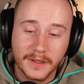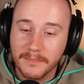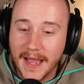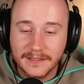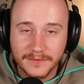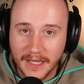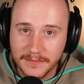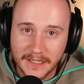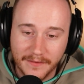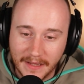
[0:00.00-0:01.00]
massive games
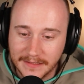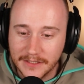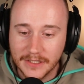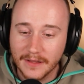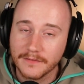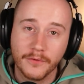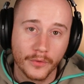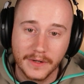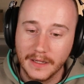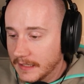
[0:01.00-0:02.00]
that have anti cheat like
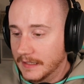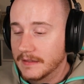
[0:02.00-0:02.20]
Fortnite?